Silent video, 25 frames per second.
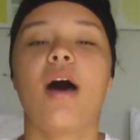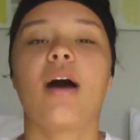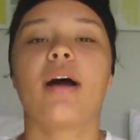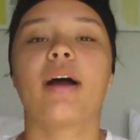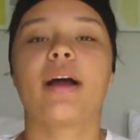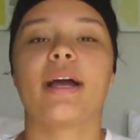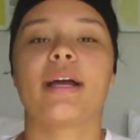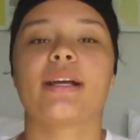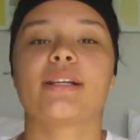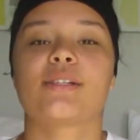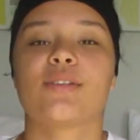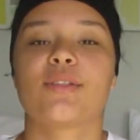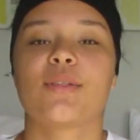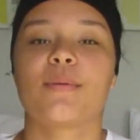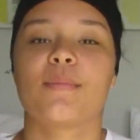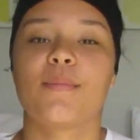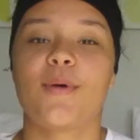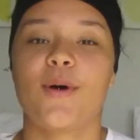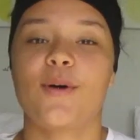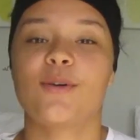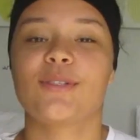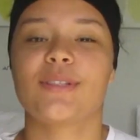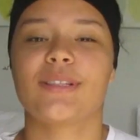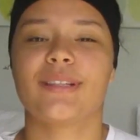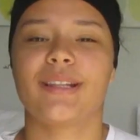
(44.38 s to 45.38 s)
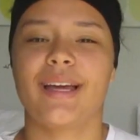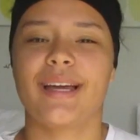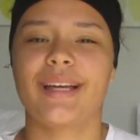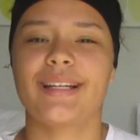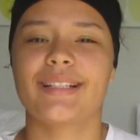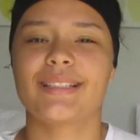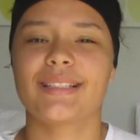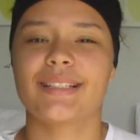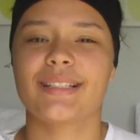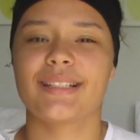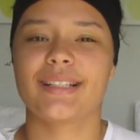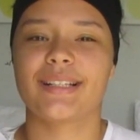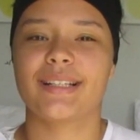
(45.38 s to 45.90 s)
Alright, so the most
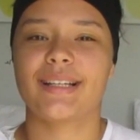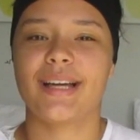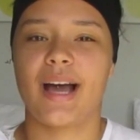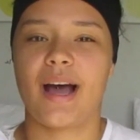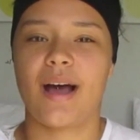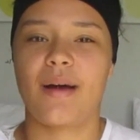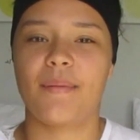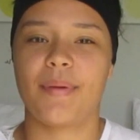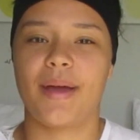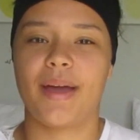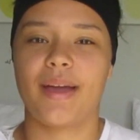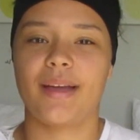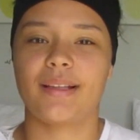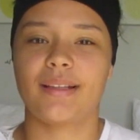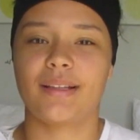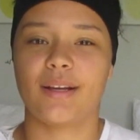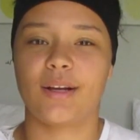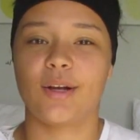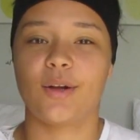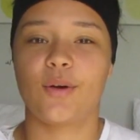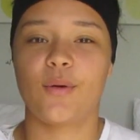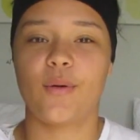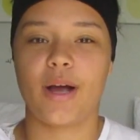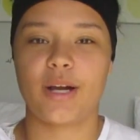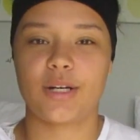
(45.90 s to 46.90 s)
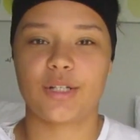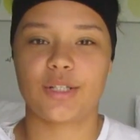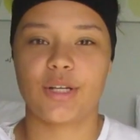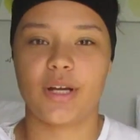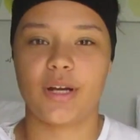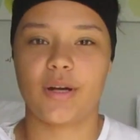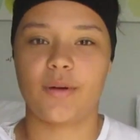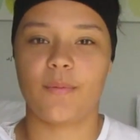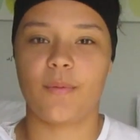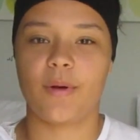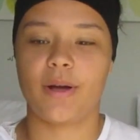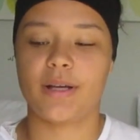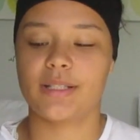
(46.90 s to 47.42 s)
liked comment or
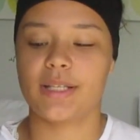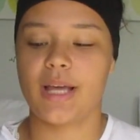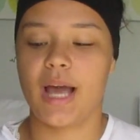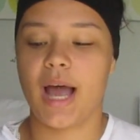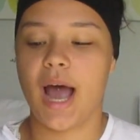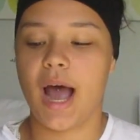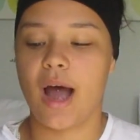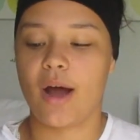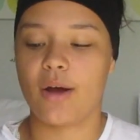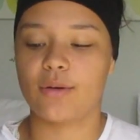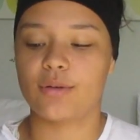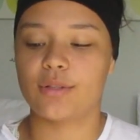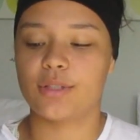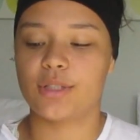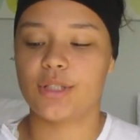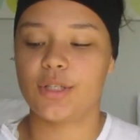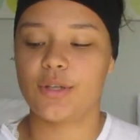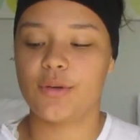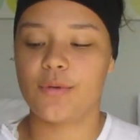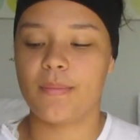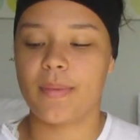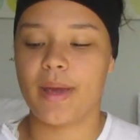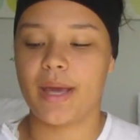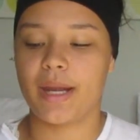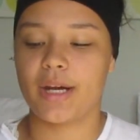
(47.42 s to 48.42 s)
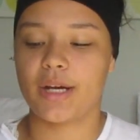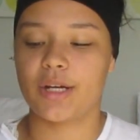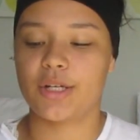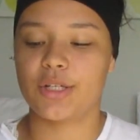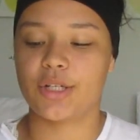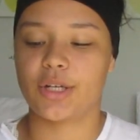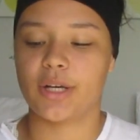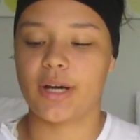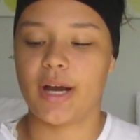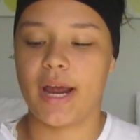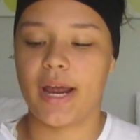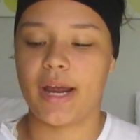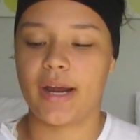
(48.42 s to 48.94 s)
question was, how do you
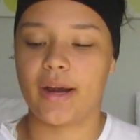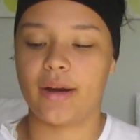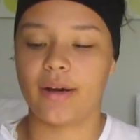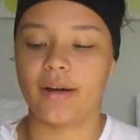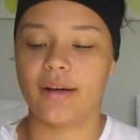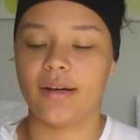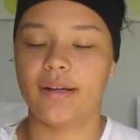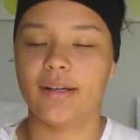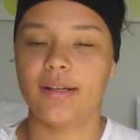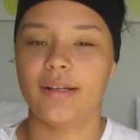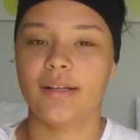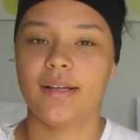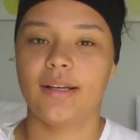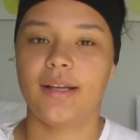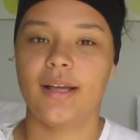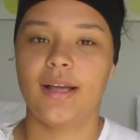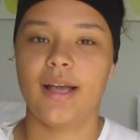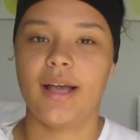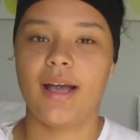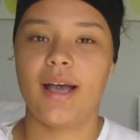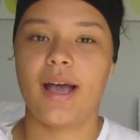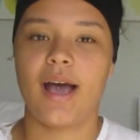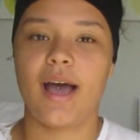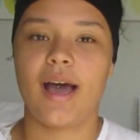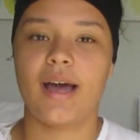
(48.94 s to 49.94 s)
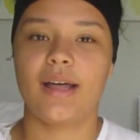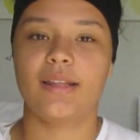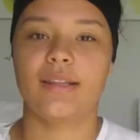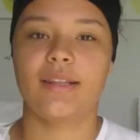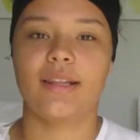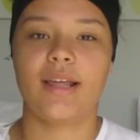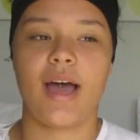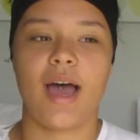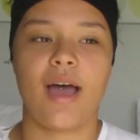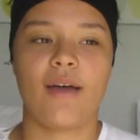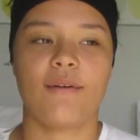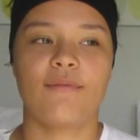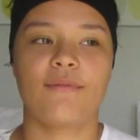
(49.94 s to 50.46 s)
manage your hair?
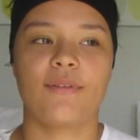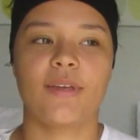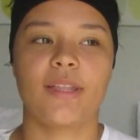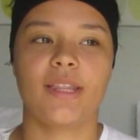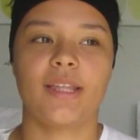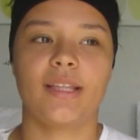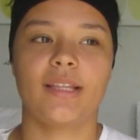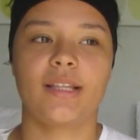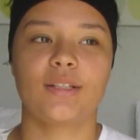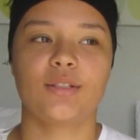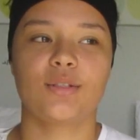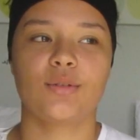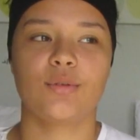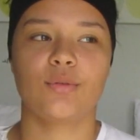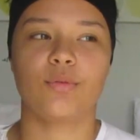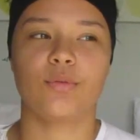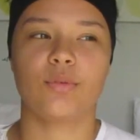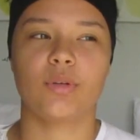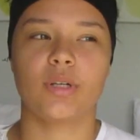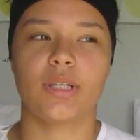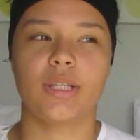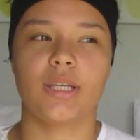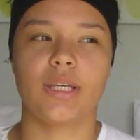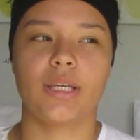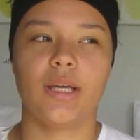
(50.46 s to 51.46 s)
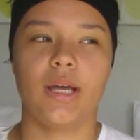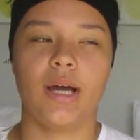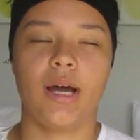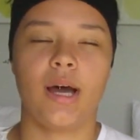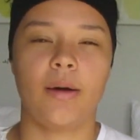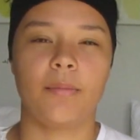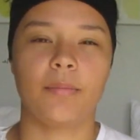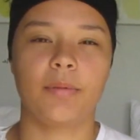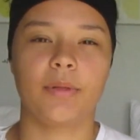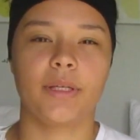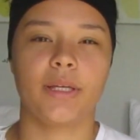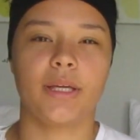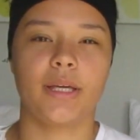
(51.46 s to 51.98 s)
I feel like that's a really
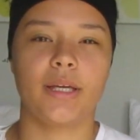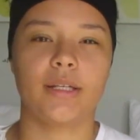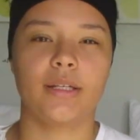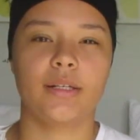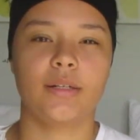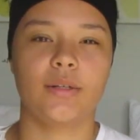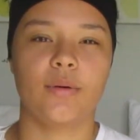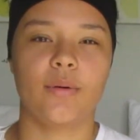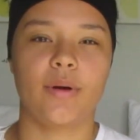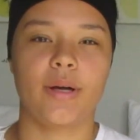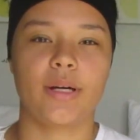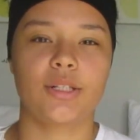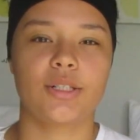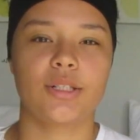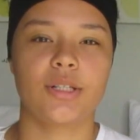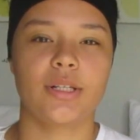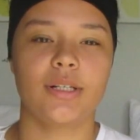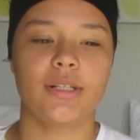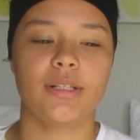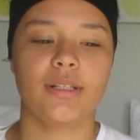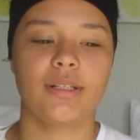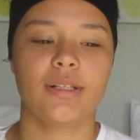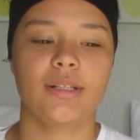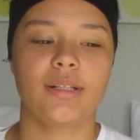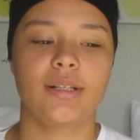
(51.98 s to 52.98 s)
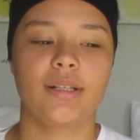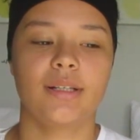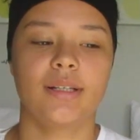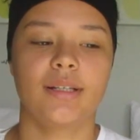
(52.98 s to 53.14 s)
complicated question.